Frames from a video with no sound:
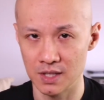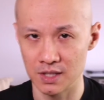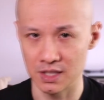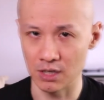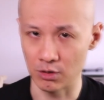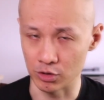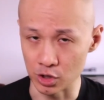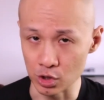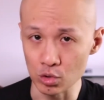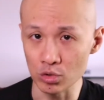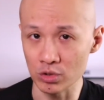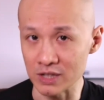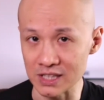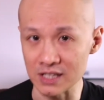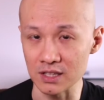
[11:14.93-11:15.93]
Now
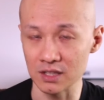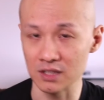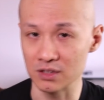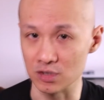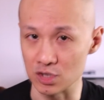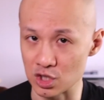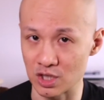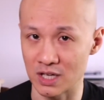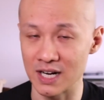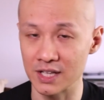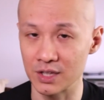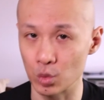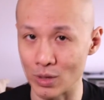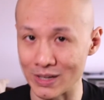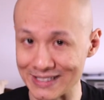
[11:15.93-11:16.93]
you need to try
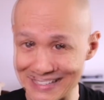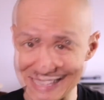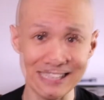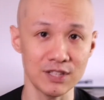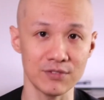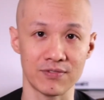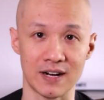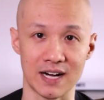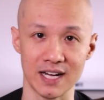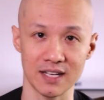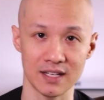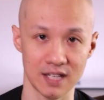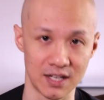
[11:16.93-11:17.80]
to identify